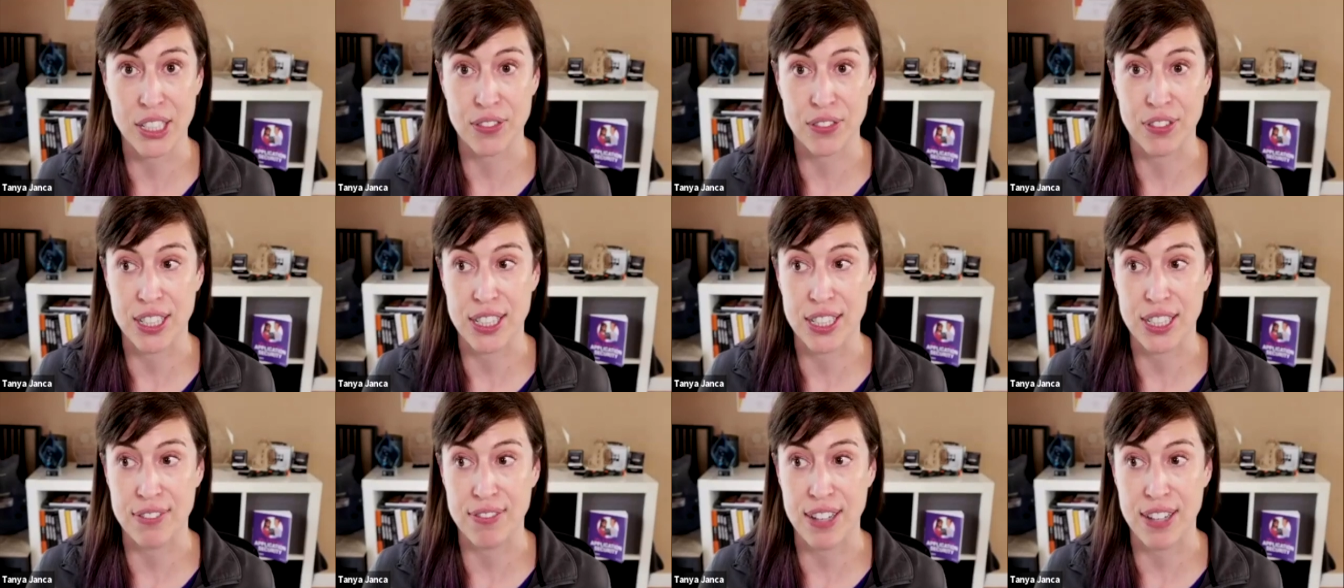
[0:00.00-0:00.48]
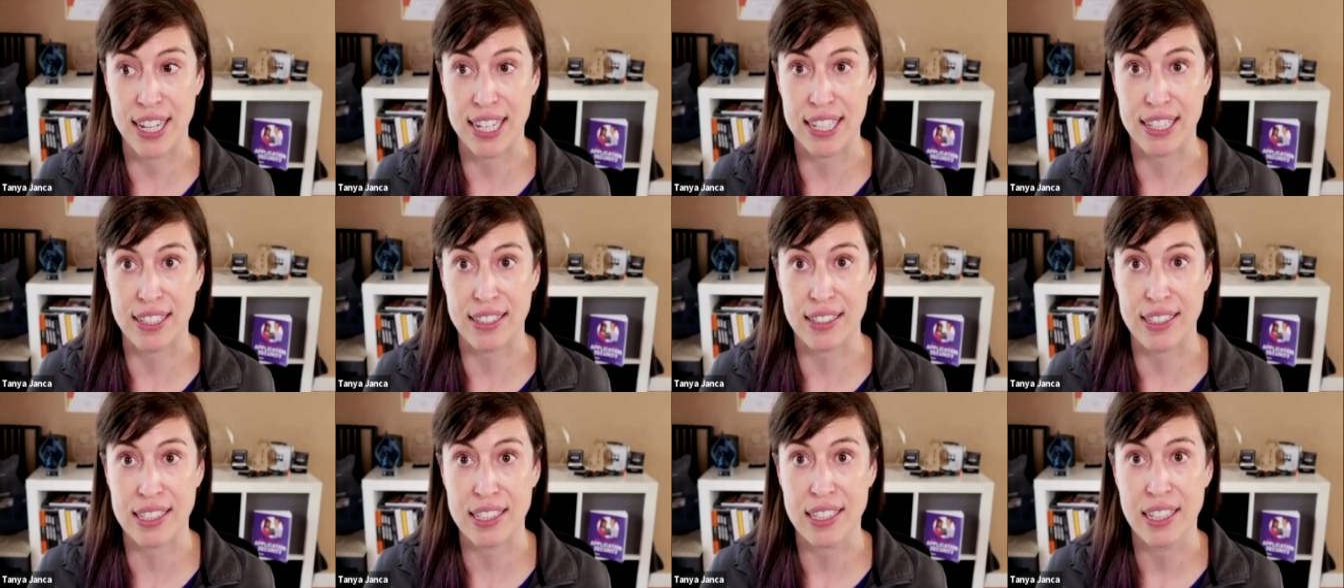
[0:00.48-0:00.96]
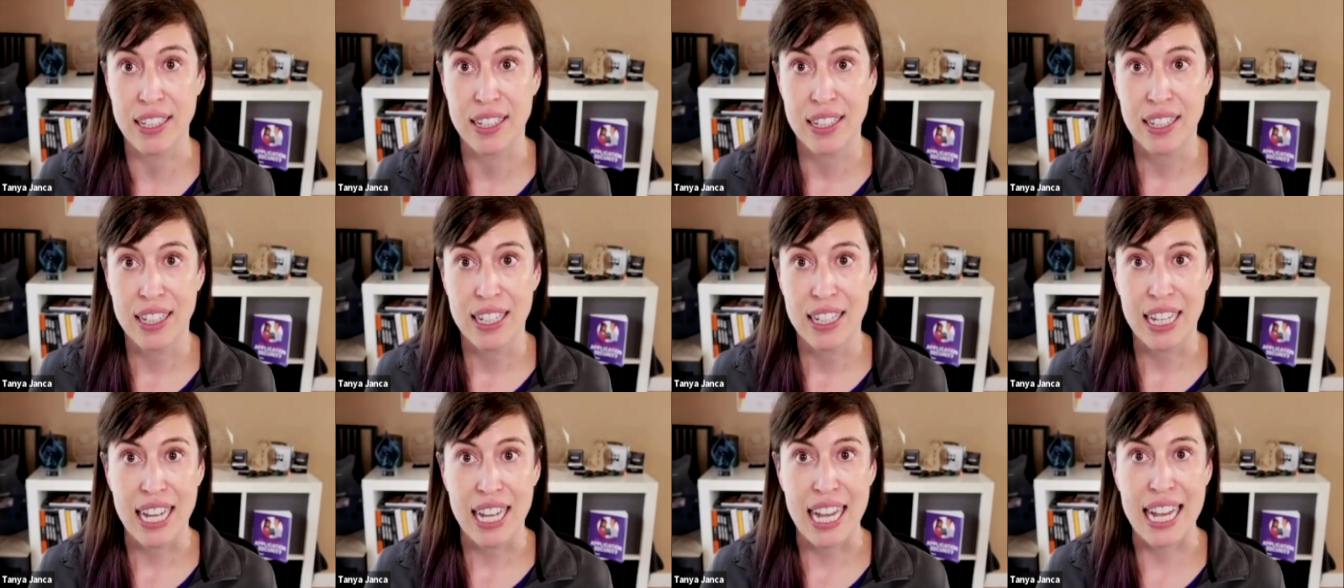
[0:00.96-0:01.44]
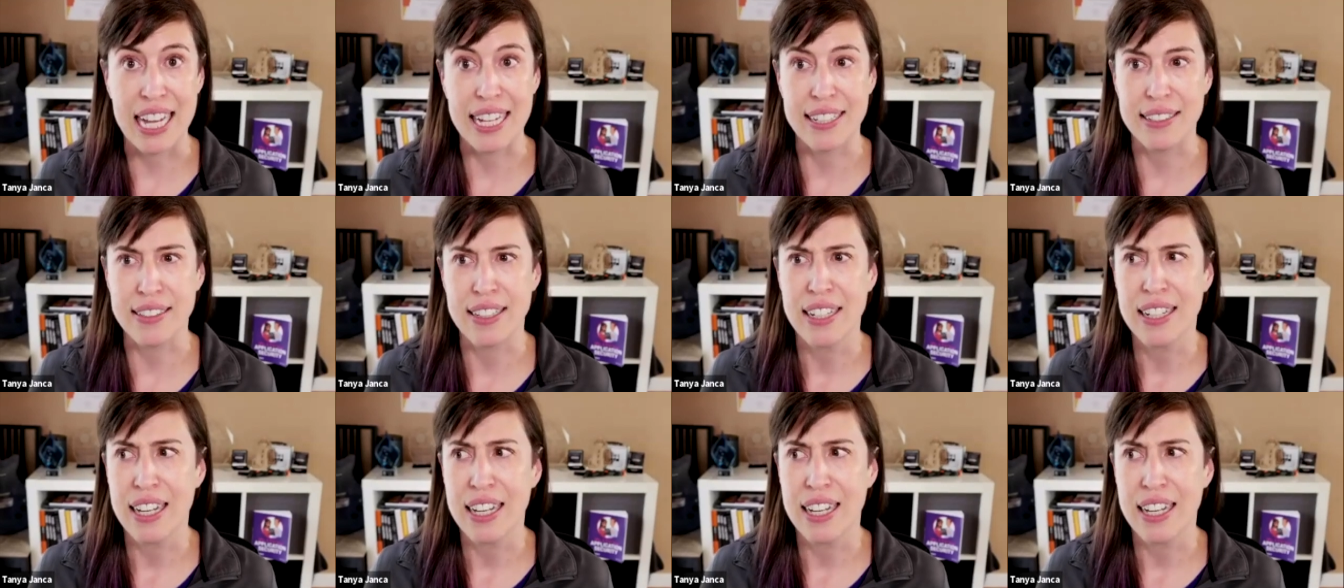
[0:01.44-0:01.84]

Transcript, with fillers: for advice. And mm-hmm.